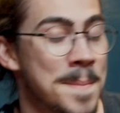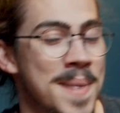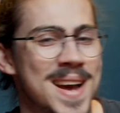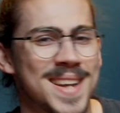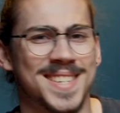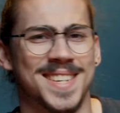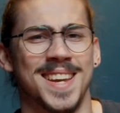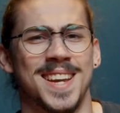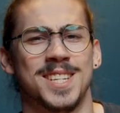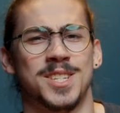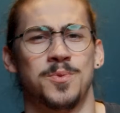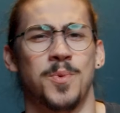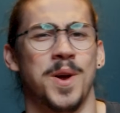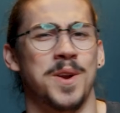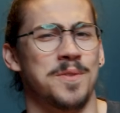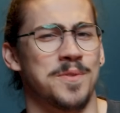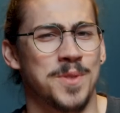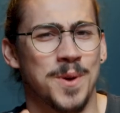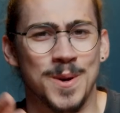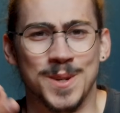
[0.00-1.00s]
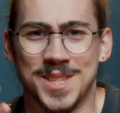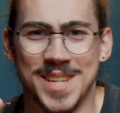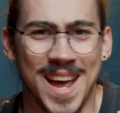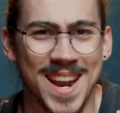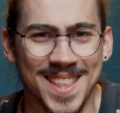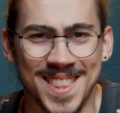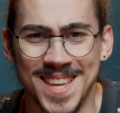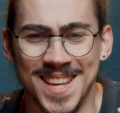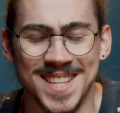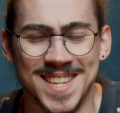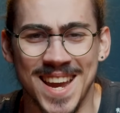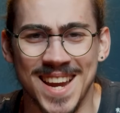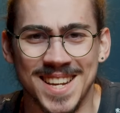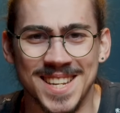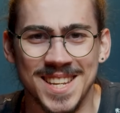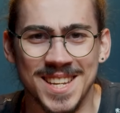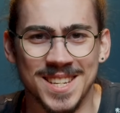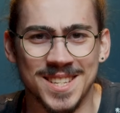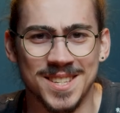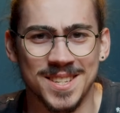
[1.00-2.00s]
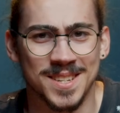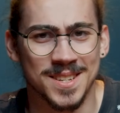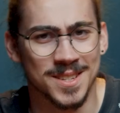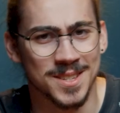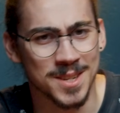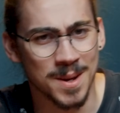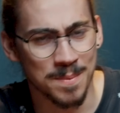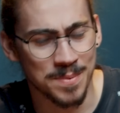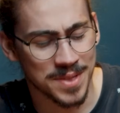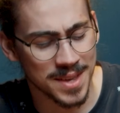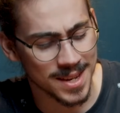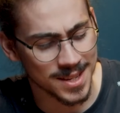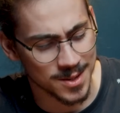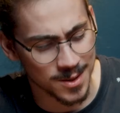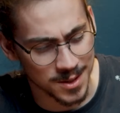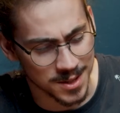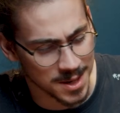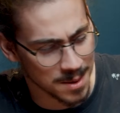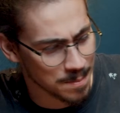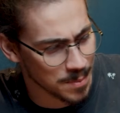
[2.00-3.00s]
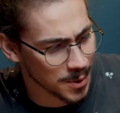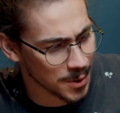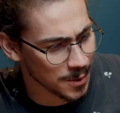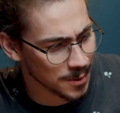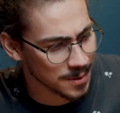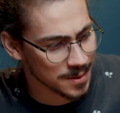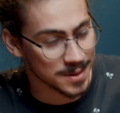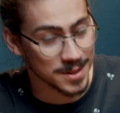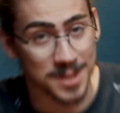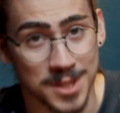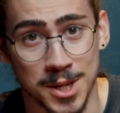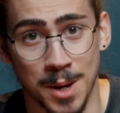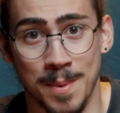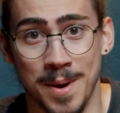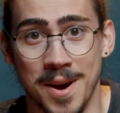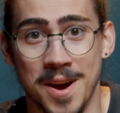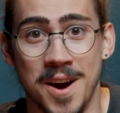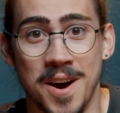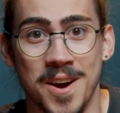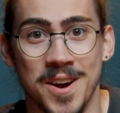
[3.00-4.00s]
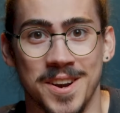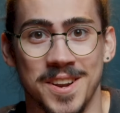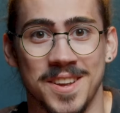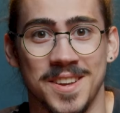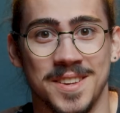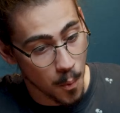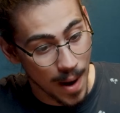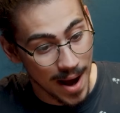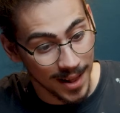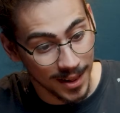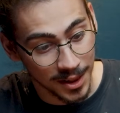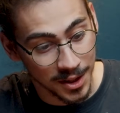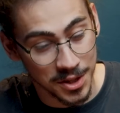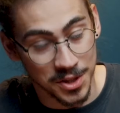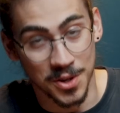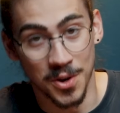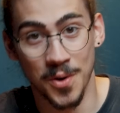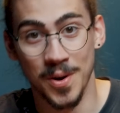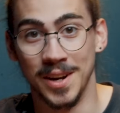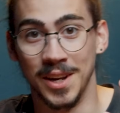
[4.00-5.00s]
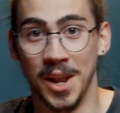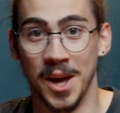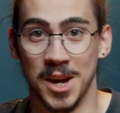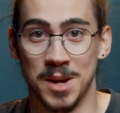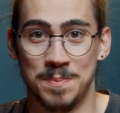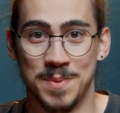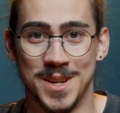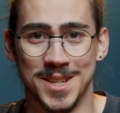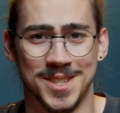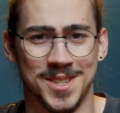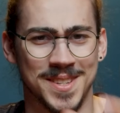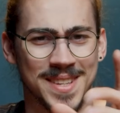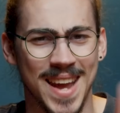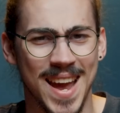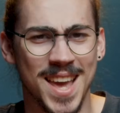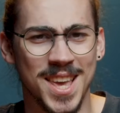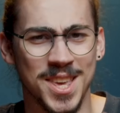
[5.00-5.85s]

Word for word: Masking is one of those editing techniques. Some things are simple, some are hard. Well, you're in luck because today